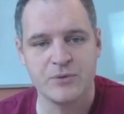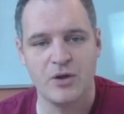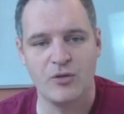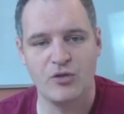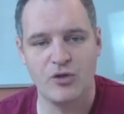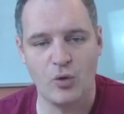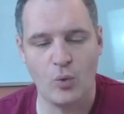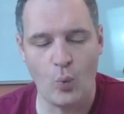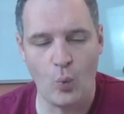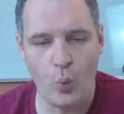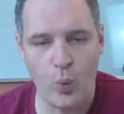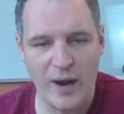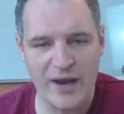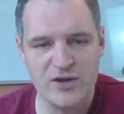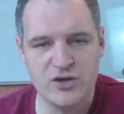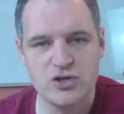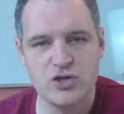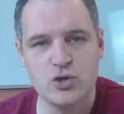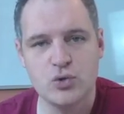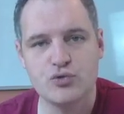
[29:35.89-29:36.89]
That
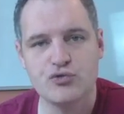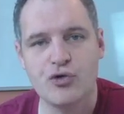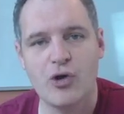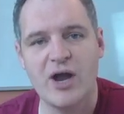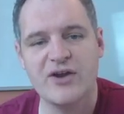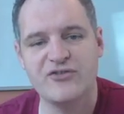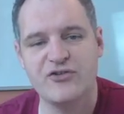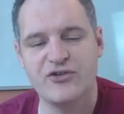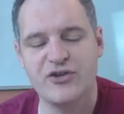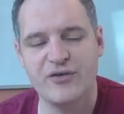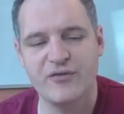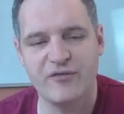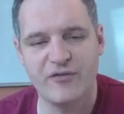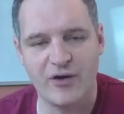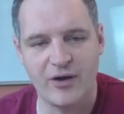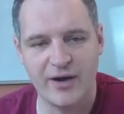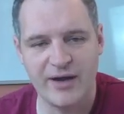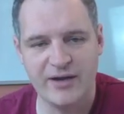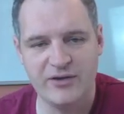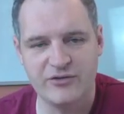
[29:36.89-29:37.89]
when you try to
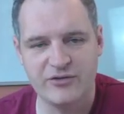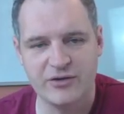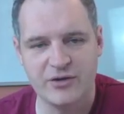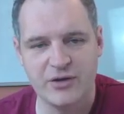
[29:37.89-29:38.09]
divide,